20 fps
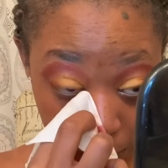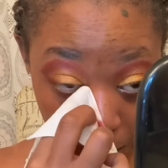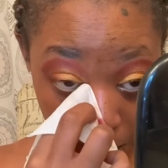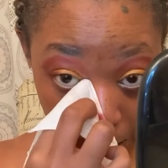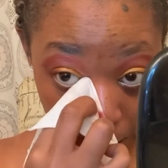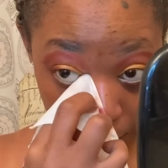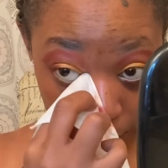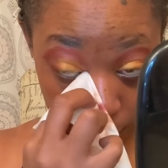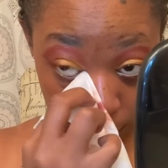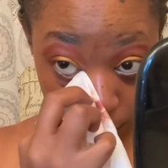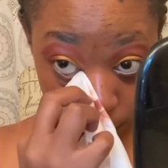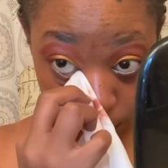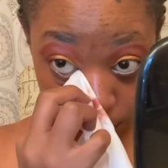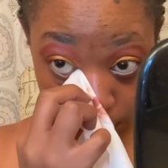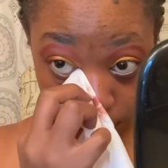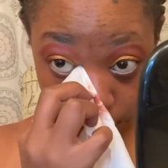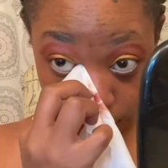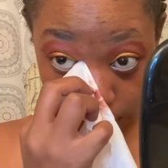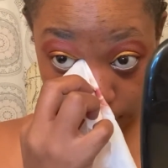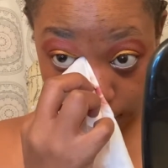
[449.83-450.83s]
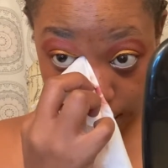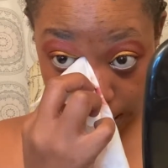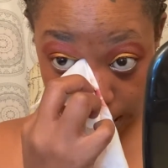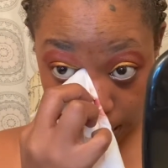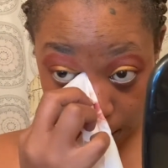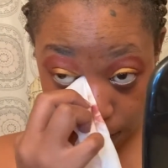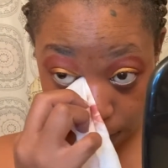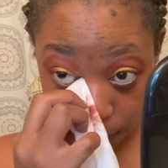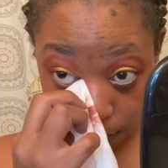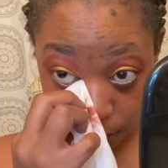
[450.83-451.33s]
I just want to get that
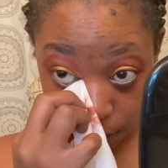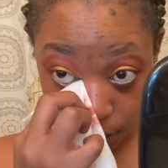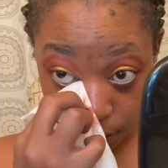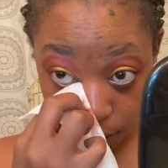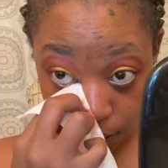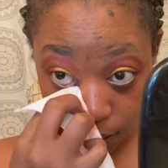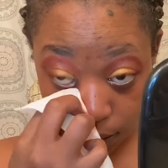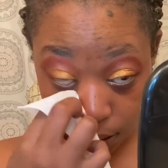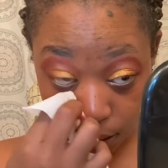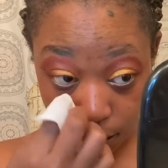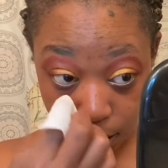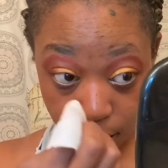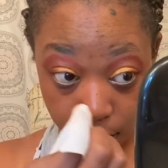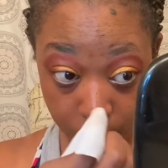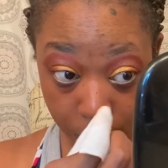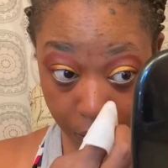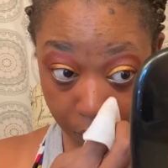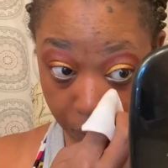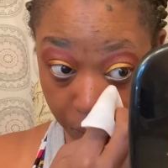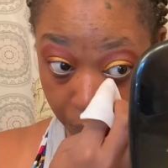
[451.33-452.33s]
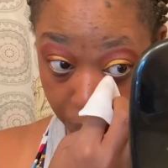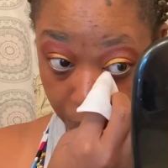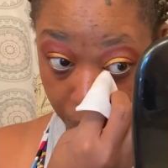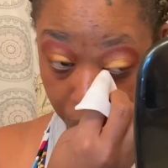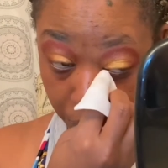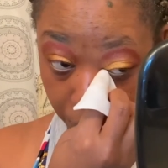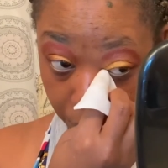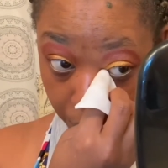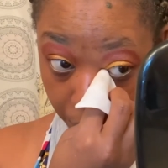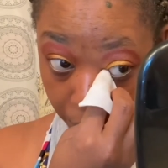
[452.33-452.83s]
out
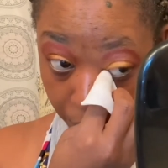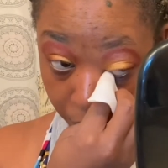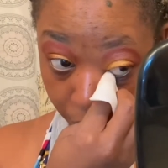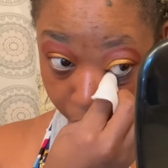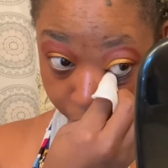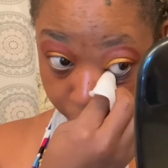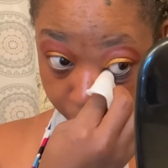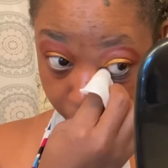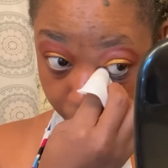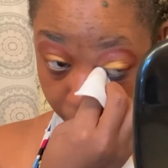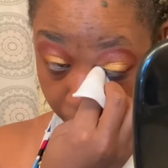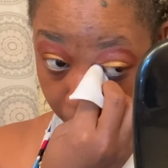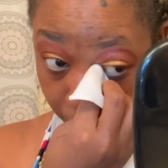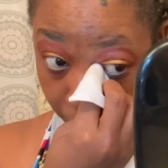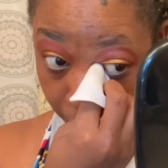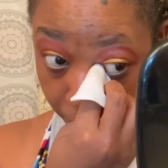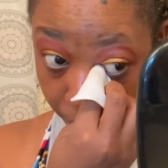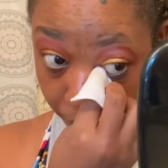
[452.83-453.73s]
to clean everything up.